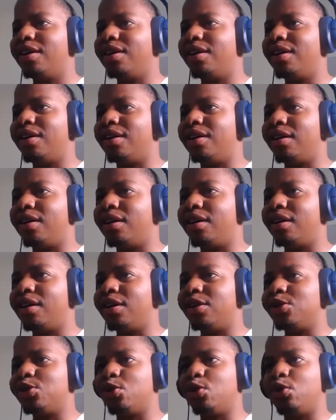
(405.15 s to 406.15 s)

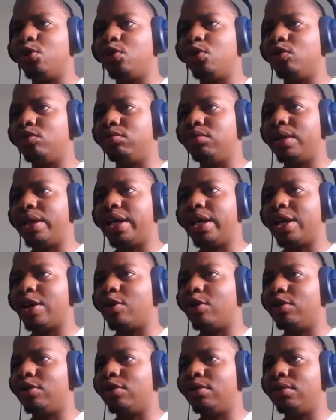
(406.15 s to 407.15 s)
So like
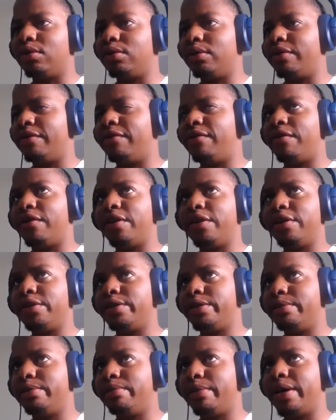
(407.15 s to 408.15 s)
on the
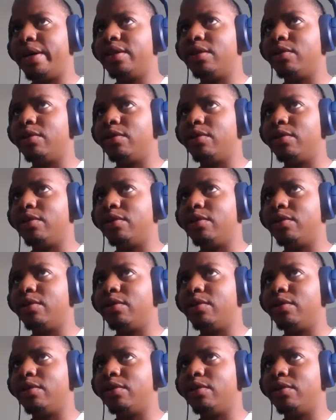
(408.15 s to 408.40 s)
first month,